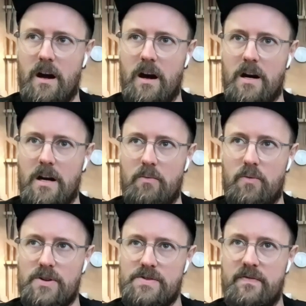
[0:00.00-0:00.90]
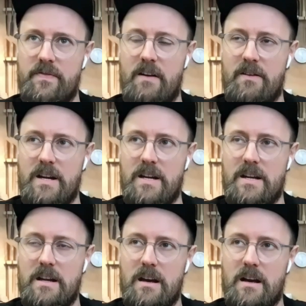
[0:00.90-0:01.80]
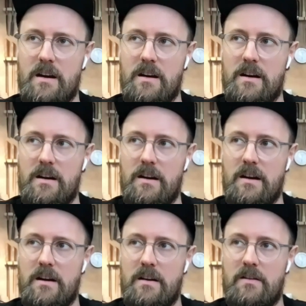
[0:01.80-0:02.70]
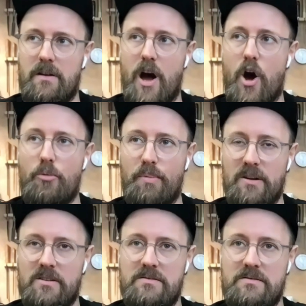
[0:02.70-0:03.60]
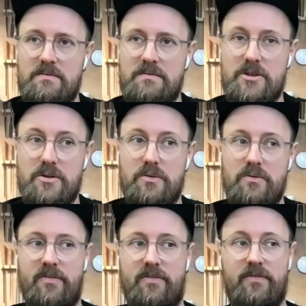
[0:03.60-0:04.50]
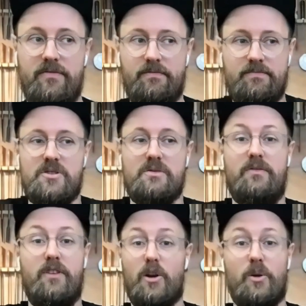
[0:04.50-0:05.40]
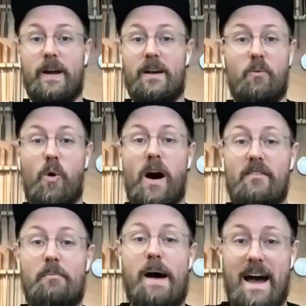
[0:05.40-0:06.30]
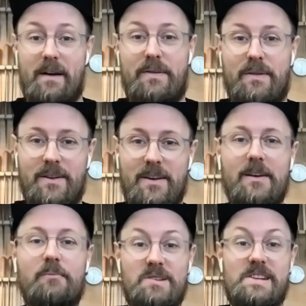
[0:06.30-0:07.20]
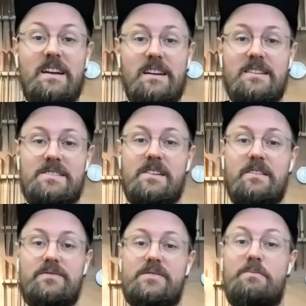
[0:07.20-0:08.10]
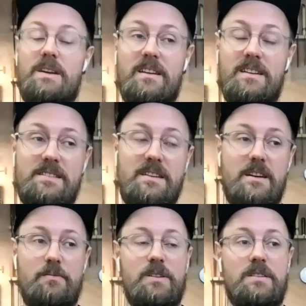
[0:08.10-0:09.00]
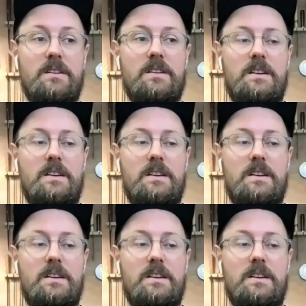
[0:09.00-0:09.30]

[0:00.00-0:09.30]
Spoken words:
I was very open to following whatever path presented itself to me at that time.